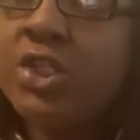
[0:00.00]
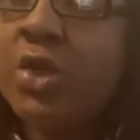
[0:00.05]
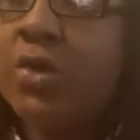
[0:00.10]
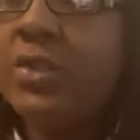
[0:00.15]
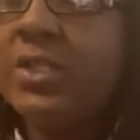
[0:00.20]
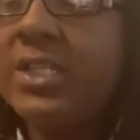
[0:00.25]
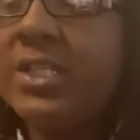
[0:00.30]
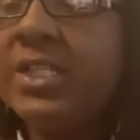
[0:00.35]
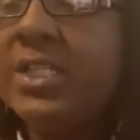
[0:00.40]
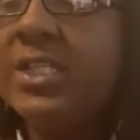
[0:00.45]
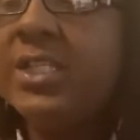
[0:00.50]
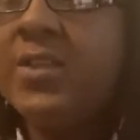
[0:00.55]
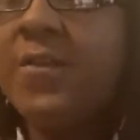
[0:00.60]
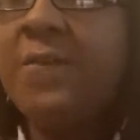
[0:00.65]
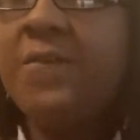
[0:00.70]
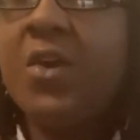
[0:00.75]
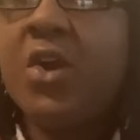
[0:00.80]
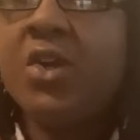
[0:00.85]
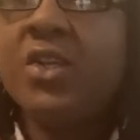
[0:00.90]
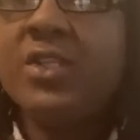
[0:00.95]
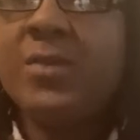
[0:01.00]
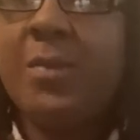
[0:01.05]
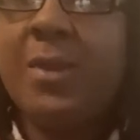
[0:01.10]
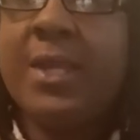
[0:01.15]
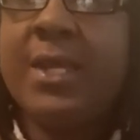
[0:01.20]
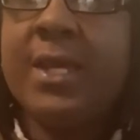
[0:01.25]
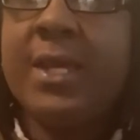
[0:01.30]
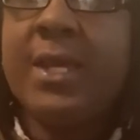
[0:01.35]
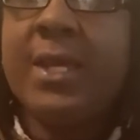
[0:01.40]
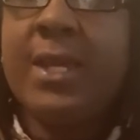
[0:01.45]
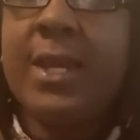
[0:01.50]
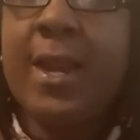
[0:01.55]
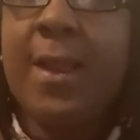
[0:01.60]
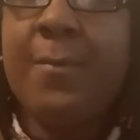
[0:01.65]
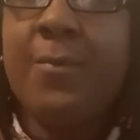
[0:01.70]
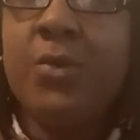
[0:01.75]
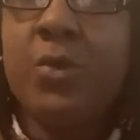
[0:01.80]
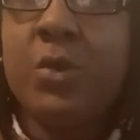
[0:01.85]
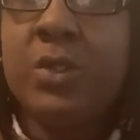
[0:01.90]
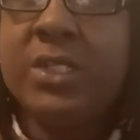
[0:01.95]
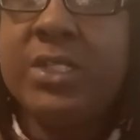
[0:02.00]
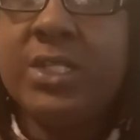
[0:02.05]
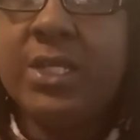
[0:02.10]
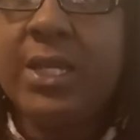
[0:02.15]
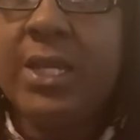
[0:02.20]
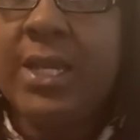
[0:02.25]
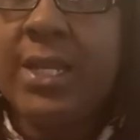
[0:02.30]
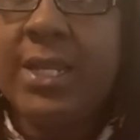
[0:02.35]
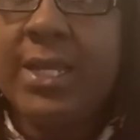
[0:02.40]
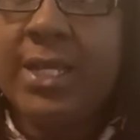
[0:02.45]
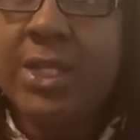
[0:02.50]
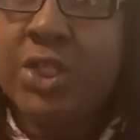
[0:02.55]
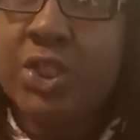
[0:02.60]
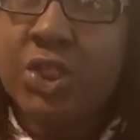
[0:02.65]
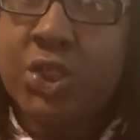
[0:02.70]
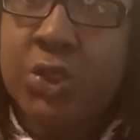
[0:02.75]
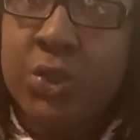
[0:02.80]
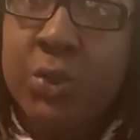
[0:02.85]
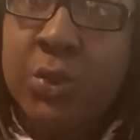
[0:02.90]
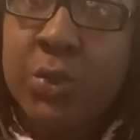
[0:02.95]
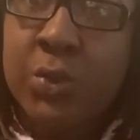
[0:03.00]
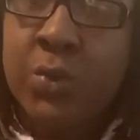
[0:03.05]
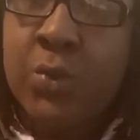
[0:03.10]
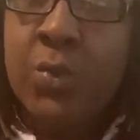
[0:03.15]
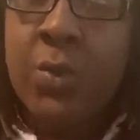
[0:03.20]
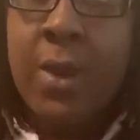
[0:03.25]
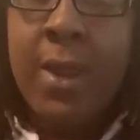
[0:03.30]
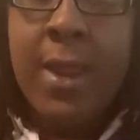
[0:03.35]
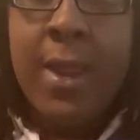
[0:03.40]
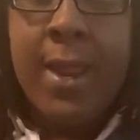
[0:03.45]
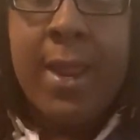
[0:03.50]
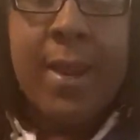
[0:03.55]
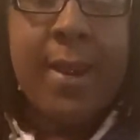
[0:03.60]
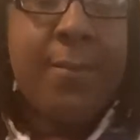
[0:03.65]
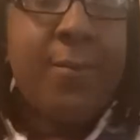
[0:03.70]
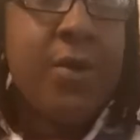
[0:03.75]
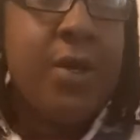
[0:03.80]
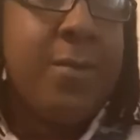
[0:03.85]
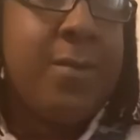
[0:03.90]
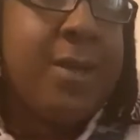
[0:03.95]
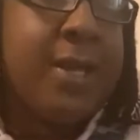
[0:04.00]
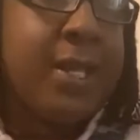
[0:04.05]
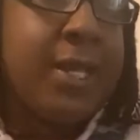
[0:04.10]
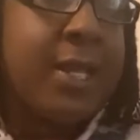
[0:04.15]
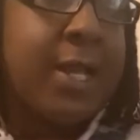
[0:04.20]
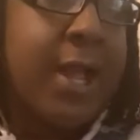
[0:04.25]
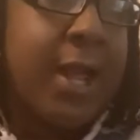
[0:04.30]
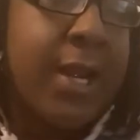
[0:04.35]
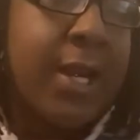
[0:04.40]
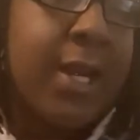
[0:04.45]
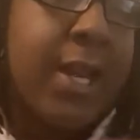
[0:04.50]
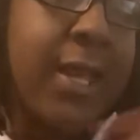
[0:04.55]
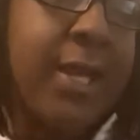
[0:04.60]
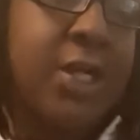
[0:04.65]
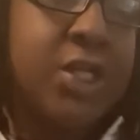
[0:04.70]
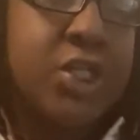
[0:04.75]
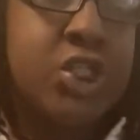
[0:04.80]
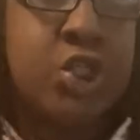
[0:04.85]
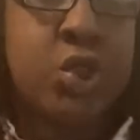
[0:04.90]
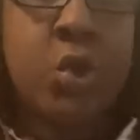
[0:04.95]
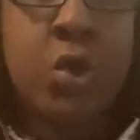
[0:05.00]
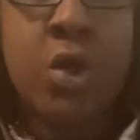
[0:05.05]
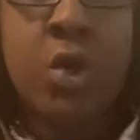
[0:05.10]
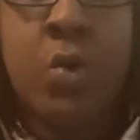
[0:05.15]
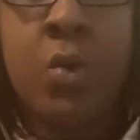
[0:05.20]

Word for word: so this is the first plate, and I'm going to get into, and I'm going to make it kind of like a short,